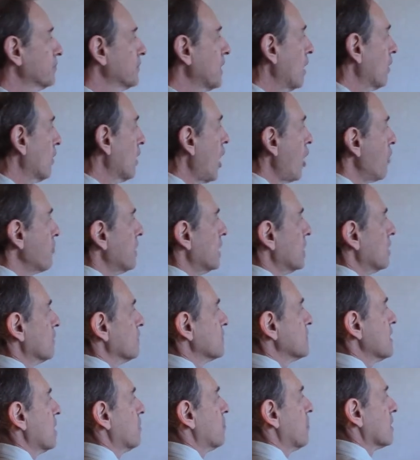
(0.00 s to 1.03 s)
Now, how many
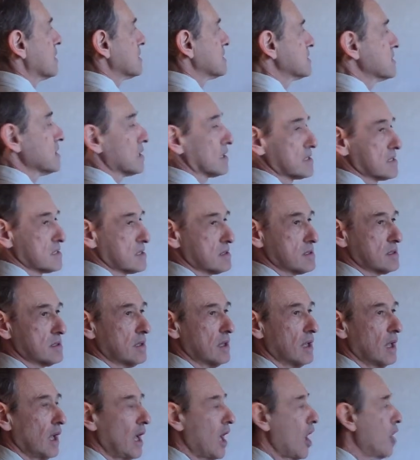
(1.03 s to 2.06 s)
of them are 6?
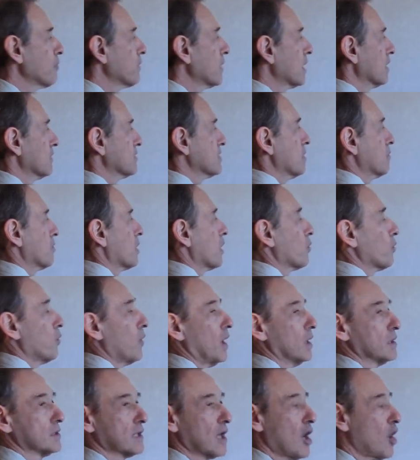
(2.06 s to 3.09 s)
How many of them are
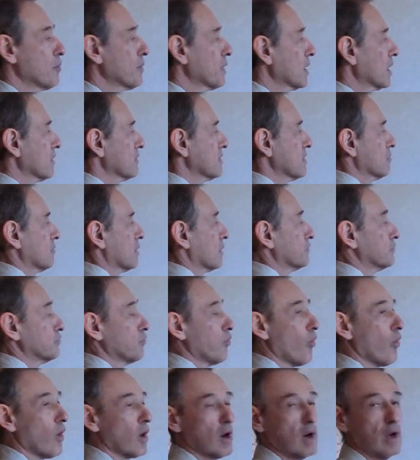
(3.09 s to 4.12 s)
1? How many of them are
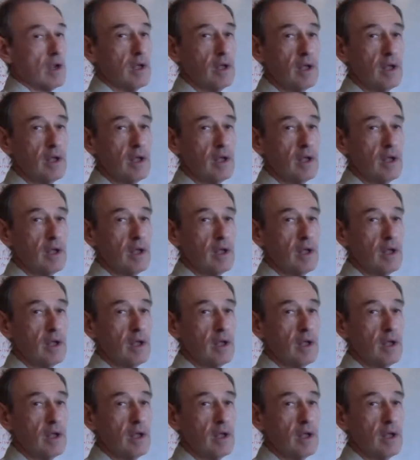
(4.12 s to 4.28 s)
4?